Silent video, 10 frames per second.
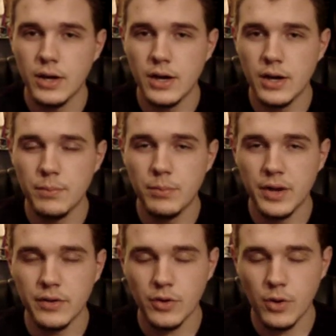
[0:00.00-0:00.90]

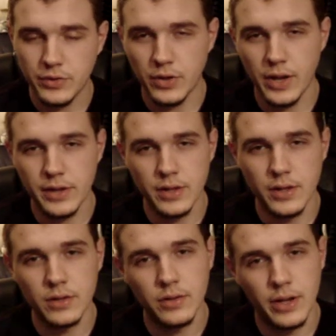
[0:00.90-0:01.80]
but it's always a good
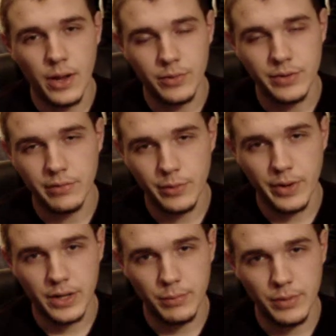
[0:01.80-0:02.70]
idea, and I would definitely
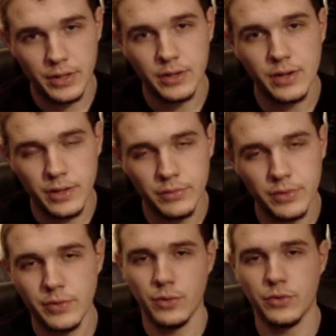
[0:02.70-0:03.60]
recommend it, even
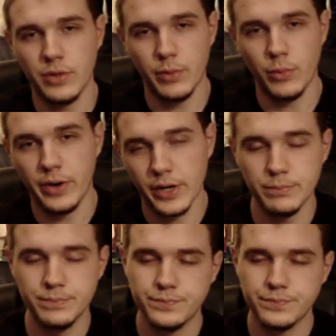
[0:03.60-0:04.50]
if you don't see me wearing them.